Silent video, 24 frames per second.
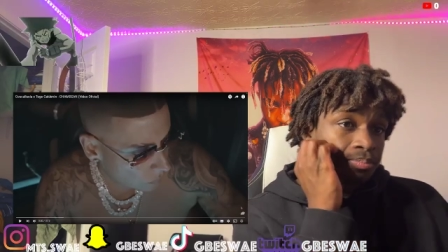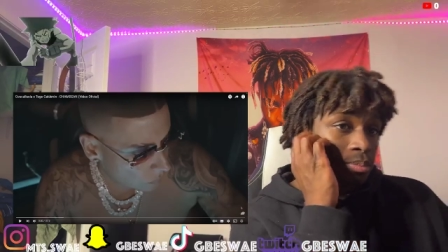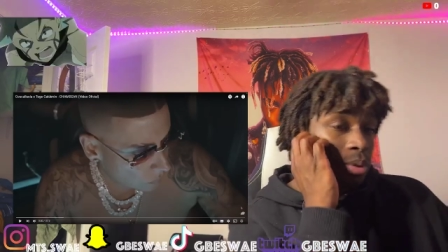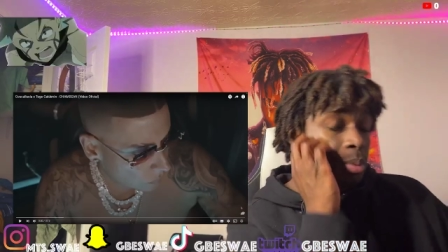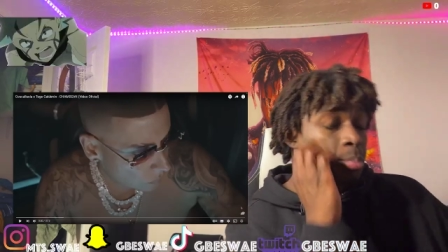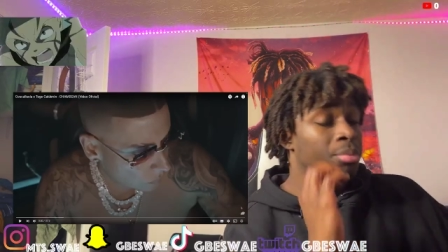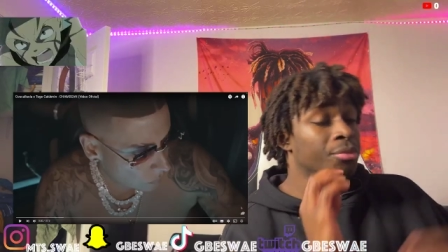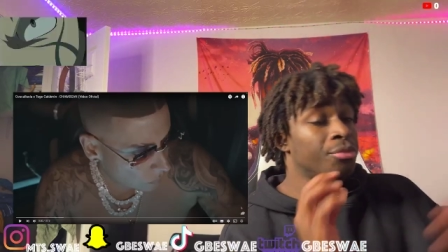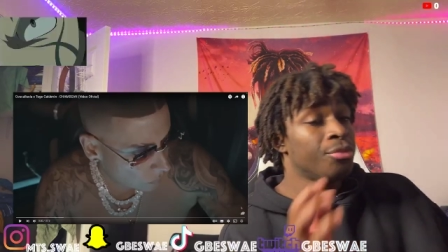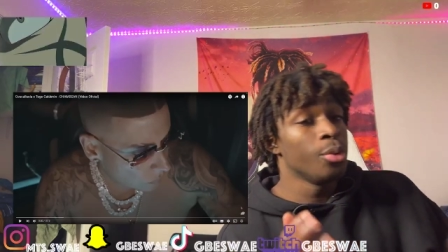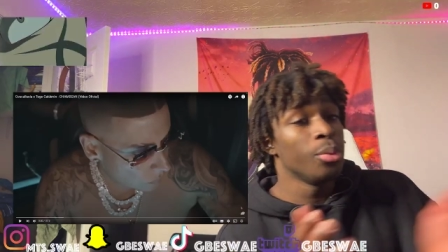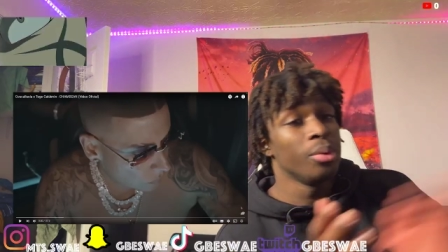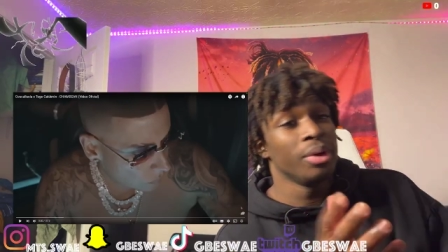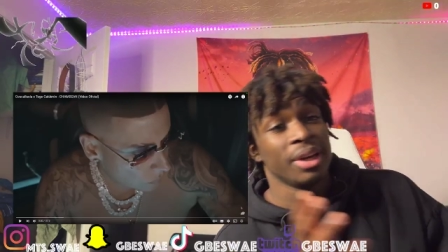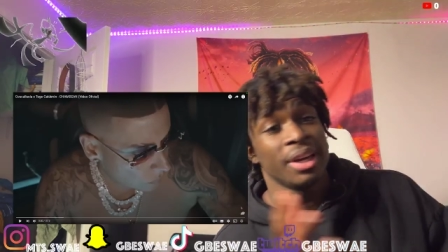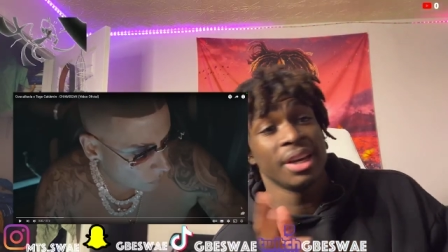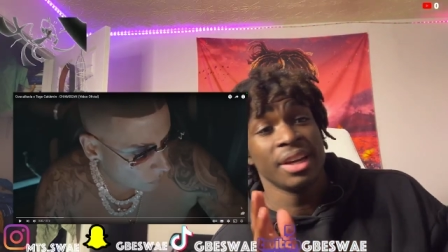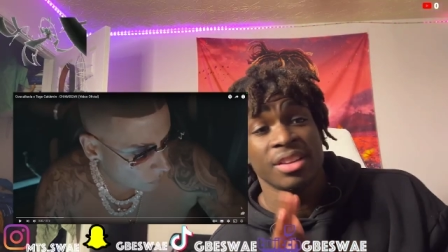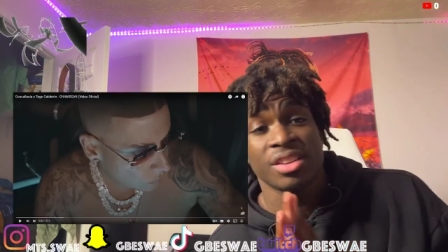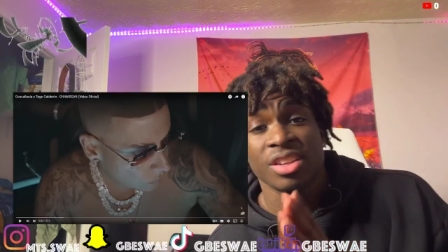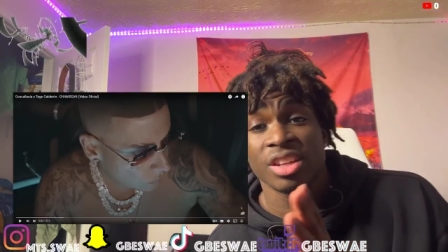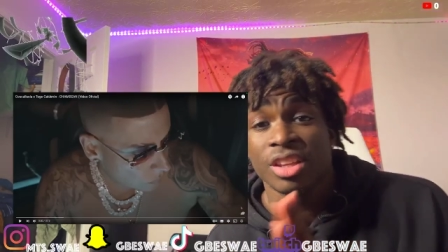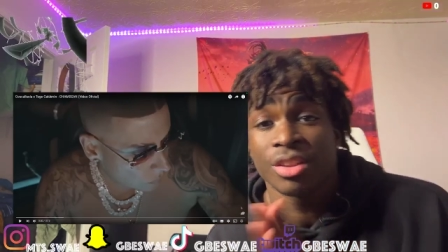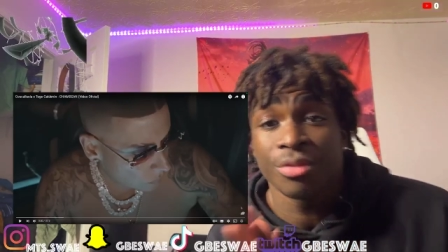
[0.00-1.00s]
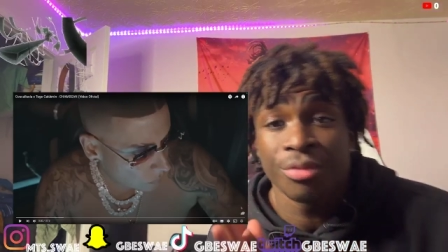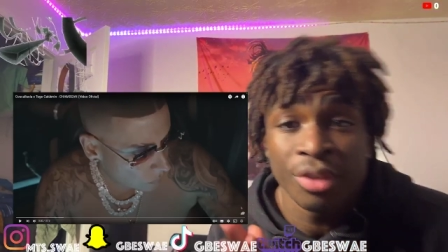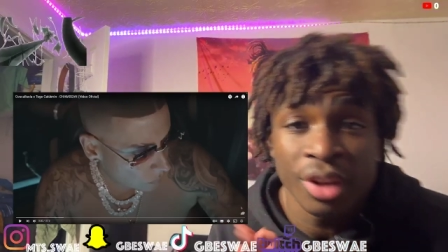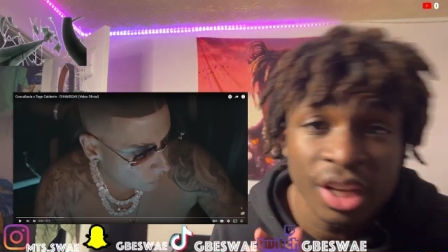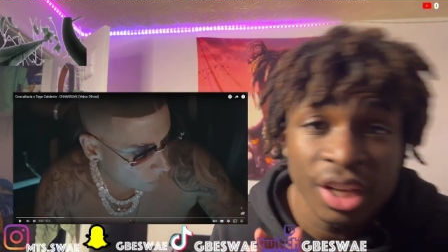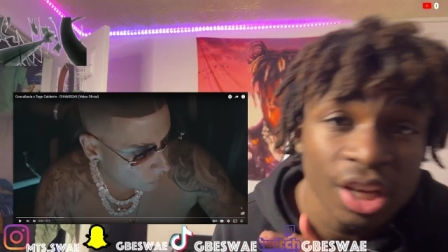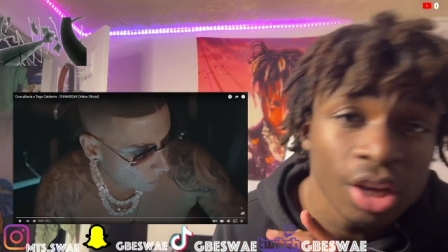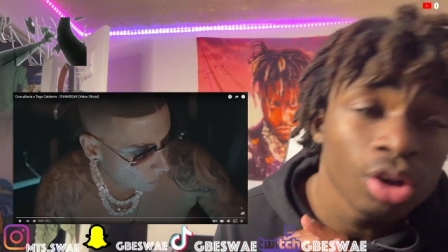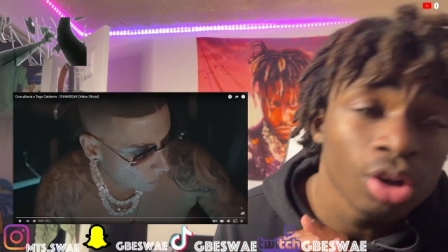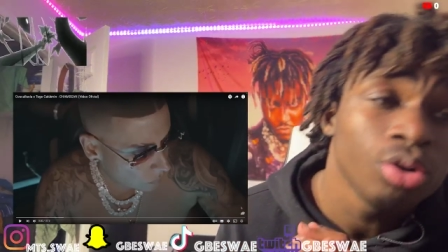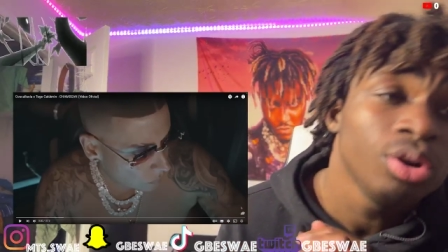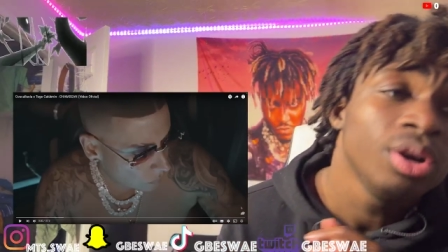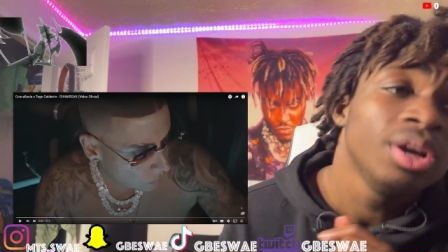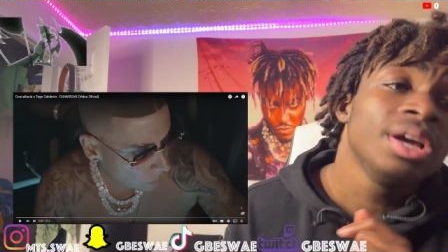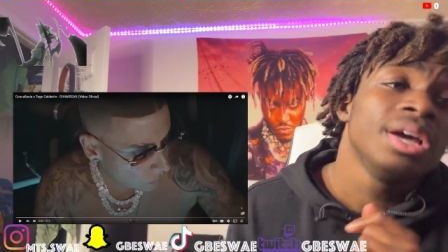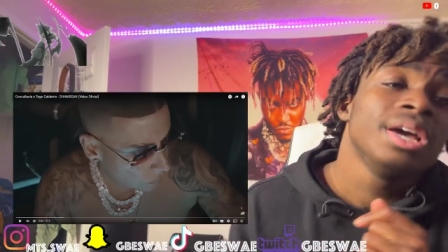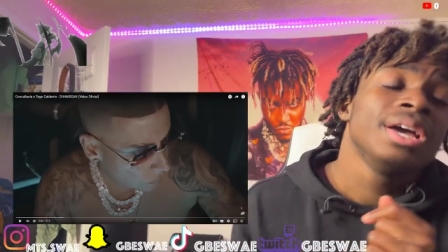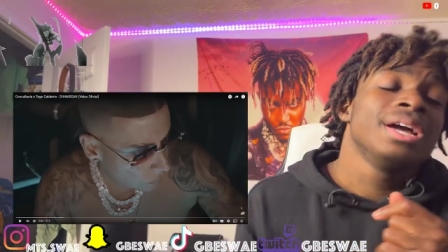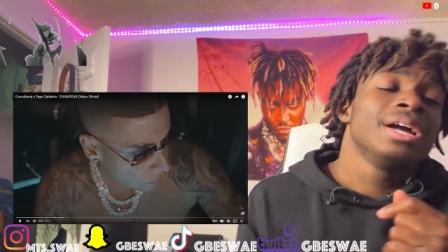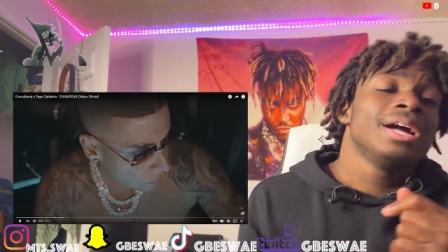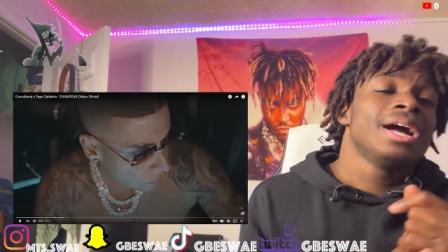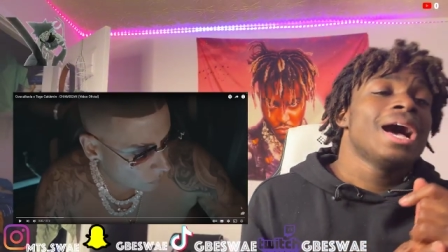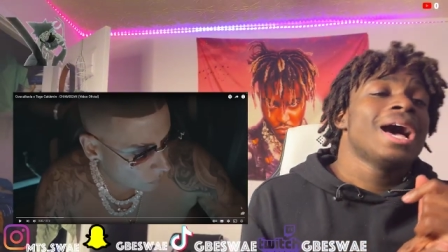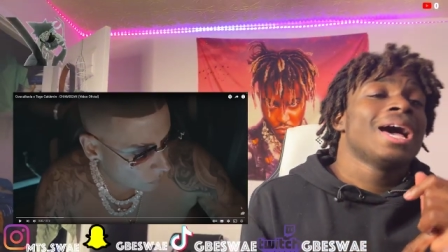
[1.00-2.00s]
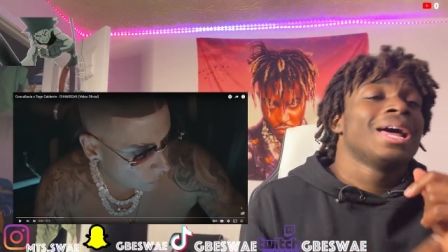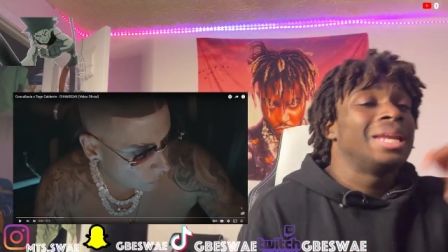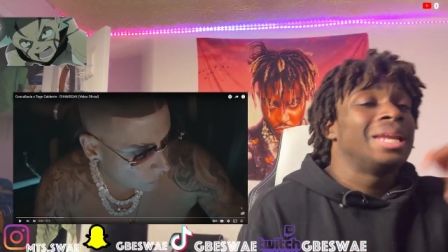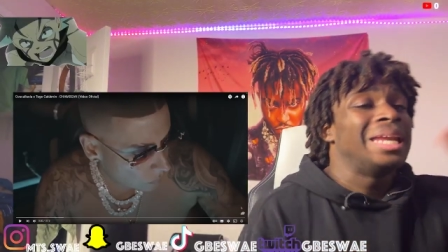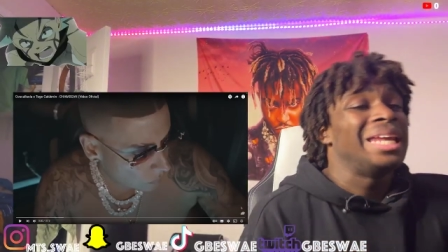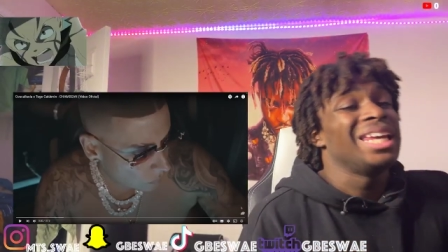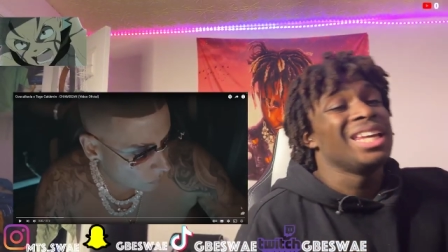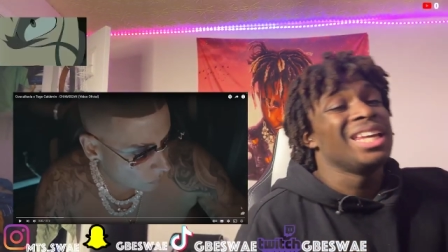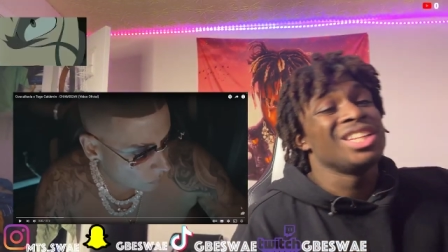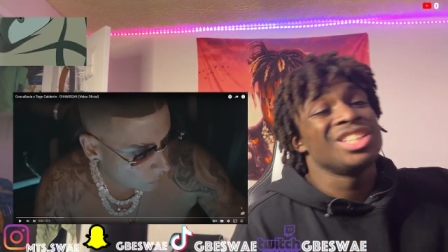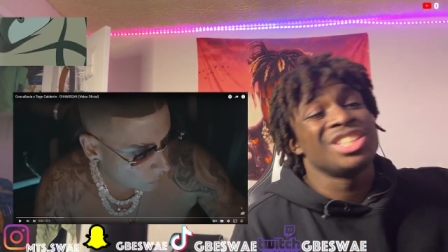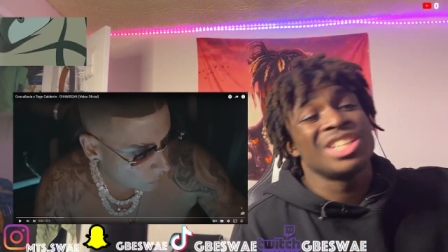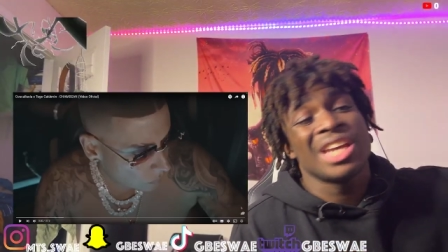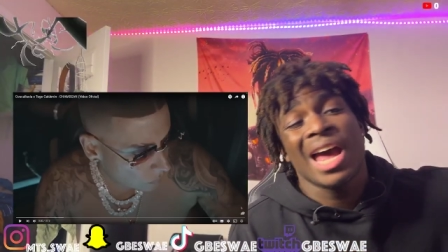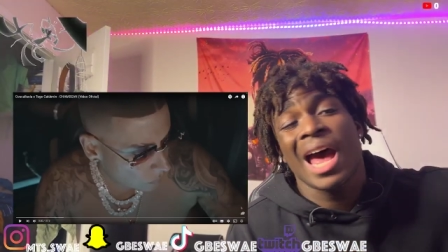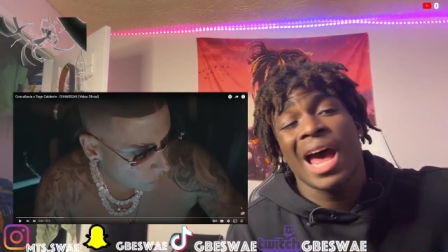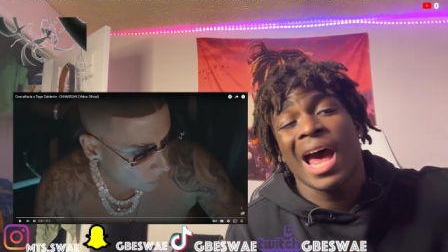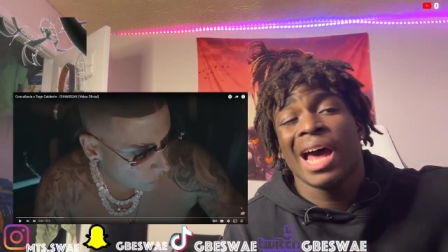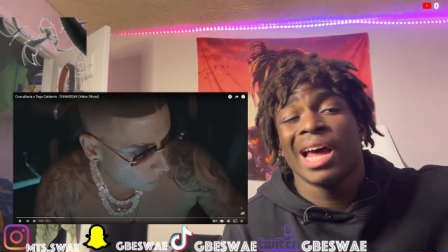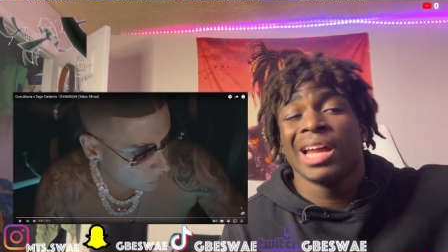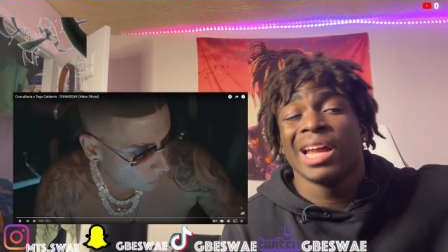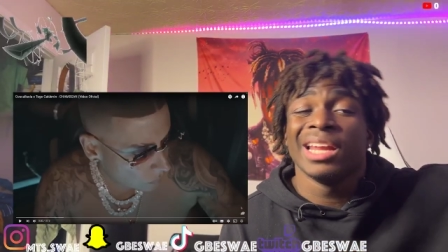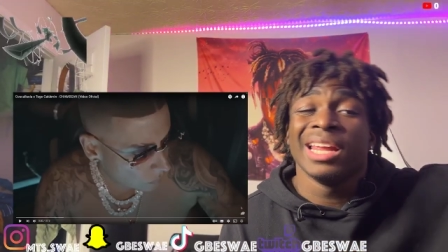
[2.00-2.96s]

But before we get into this video, I need y'all